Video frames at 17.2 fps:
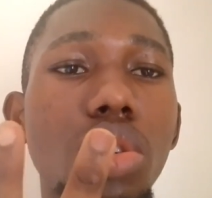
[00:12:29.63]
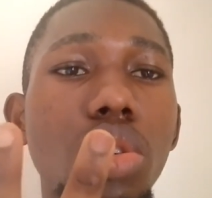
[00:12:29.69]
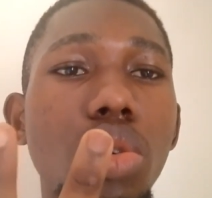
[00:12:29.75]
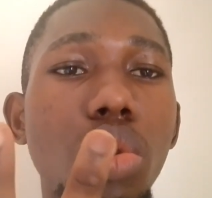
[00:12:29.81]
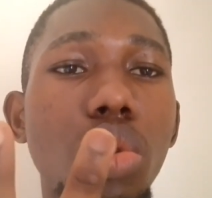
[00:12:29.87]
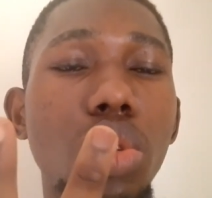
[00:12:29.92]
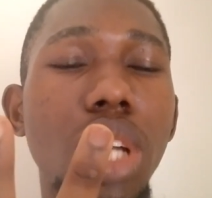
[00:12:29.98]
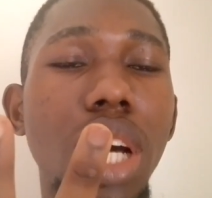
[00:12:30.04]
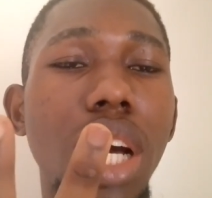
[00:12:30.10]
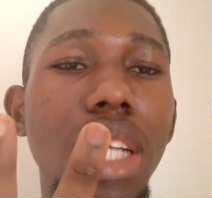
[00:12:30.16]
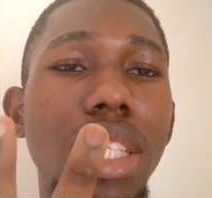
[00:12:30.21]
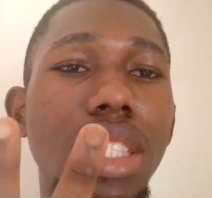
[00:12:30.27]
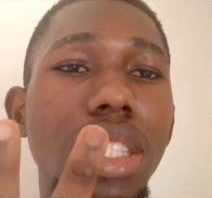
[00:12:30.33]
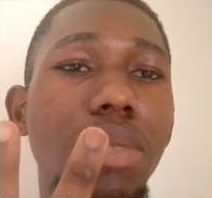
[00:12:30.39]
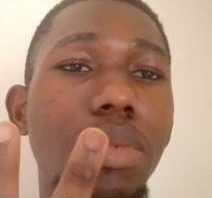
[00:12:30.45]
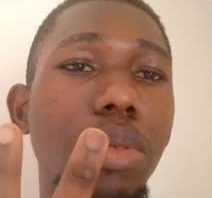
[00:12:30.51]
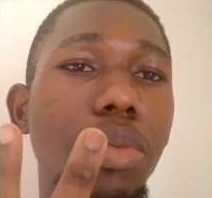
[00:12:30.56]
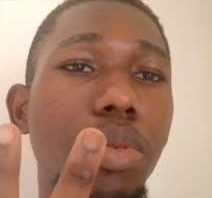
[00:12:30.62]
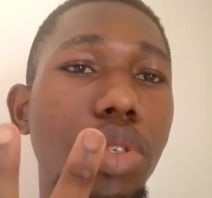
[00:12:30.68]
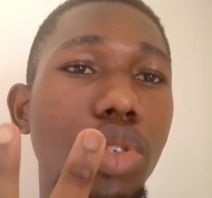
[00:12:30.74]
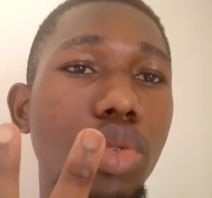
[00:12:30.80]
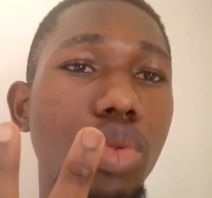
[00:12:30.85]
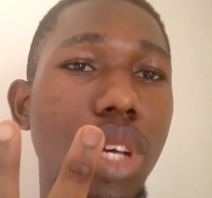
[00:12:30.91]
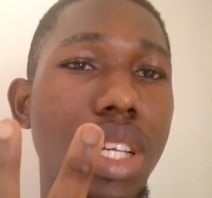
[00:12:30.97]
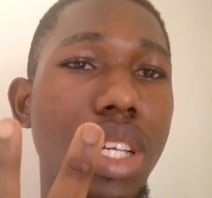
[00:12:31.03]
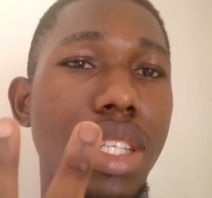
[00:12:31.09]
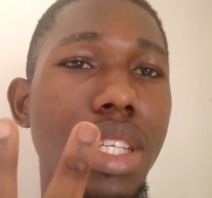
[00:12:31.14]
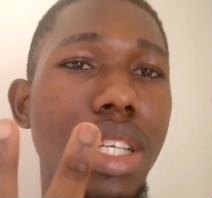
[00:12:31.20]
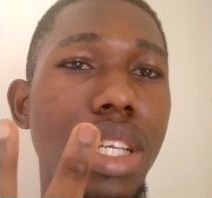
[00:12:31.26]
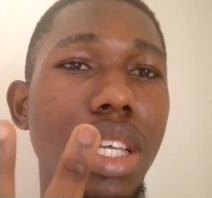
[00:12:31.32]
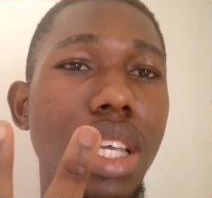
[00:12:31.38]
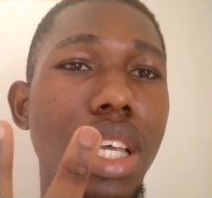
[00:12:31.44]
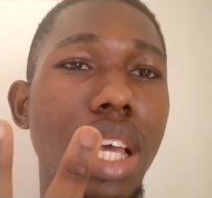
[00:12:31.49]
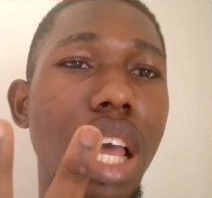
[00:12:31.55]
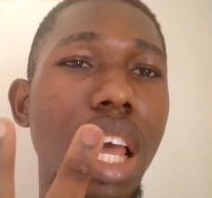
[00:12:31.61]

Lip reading: gold and GBP USD,